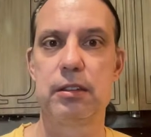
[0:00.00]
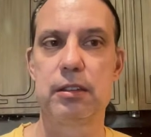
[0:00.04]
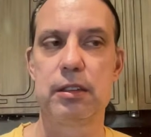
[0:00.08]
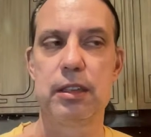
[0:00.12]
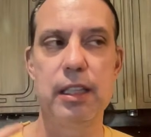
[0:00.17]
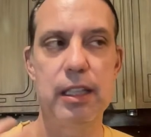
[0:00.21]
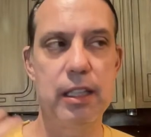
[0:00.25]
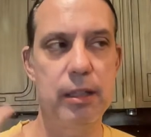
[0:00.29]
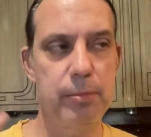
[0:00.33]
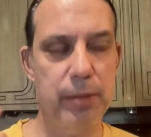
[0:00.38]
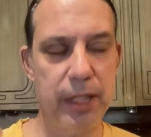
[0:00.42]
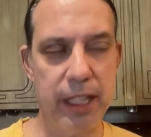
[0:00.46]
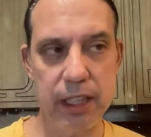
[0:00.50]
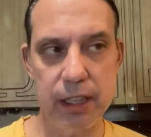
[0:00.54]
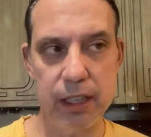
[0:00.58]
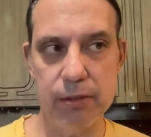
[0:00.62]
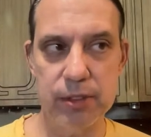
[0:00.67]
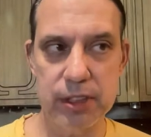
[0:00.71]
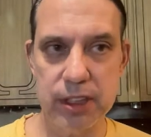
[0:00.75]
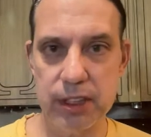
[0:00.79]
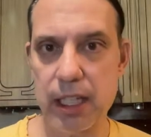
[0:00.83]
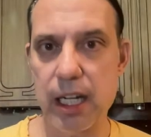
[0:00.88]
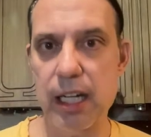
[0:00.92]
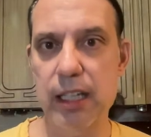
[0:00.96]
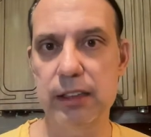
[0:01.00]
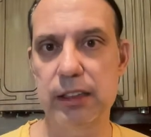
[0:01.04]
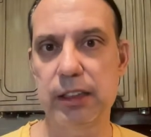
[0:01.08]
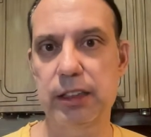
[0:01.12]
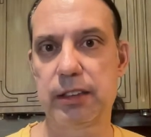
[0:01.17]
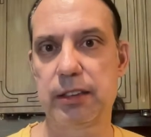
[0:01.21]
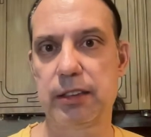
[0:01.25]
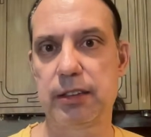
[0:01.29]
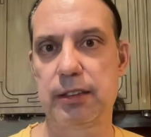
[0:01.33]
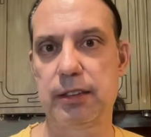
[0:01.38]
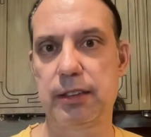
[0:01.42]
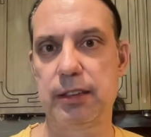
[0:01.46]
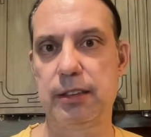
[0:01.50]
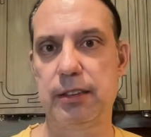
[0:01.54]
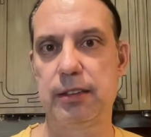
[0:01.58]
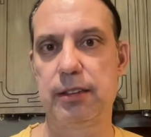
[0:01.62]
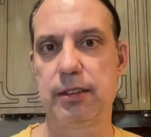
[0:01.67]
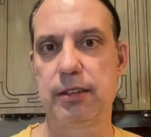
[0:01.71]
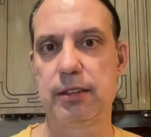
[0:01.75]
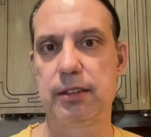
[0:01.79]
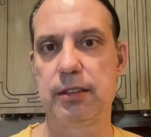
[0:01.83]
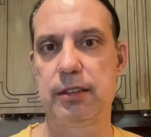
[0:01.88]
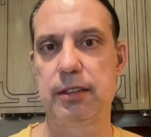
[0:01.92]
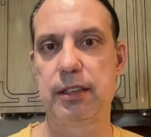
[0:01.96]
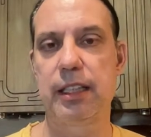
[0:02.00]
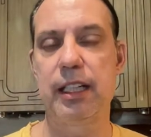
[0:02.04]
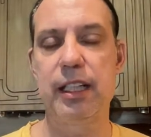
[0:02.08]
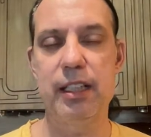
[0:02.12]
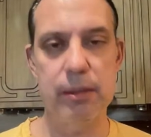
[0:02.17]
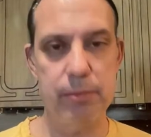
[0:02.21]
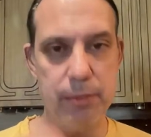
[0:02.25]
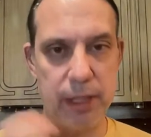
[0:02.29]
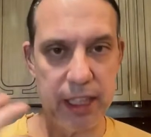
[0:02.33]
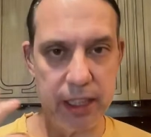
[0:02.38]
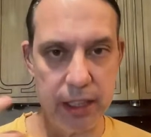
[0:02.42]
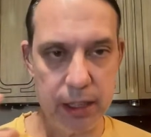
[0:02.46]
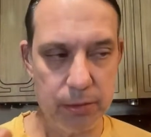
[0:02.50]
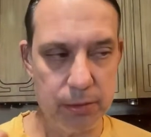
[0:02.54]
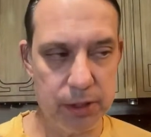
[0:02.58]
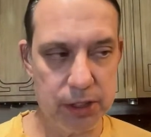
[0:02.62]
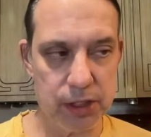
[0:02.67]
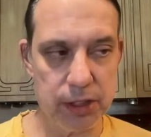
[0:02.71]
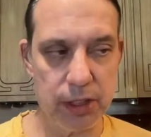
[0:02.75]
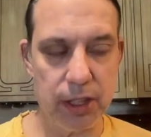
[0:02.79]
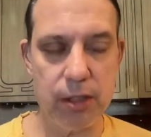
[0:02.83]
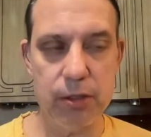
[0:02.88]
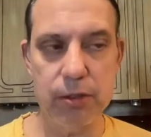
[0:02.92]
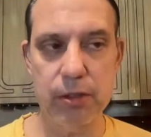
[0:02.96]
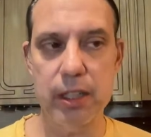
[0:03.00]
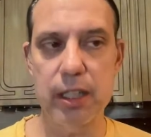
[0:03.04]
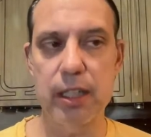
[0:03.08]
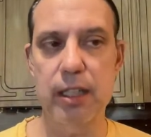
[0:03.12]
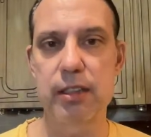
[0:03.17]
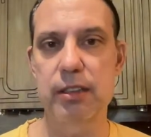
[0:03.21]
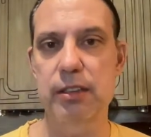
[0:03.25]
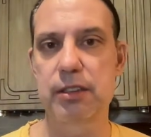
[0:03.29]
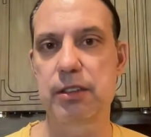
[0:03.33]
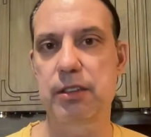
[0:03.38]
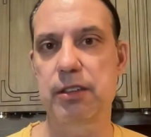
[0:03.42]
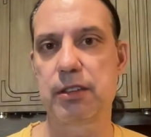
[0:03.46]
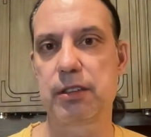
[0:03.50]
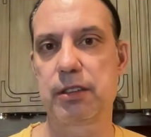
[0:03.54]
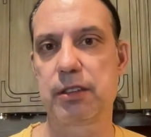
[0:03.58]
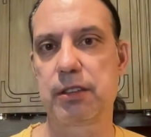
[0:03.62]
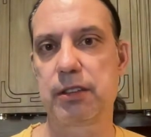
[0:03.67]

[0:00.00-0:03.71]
In the beginning was consciousness. In the beginning was Logos.